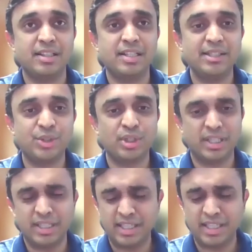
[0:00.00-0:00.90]
culture,
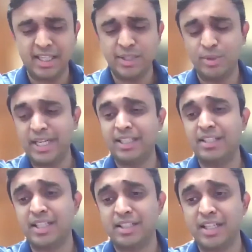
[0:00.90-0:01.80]
and as you rightly
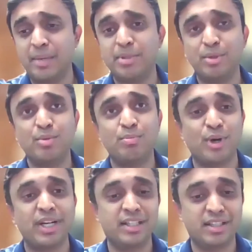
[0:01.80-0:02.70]
said, the number 2
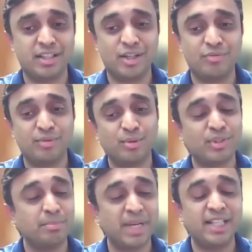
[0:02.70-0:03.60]
point of those
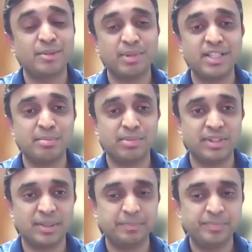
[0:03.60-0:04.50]
compliance principles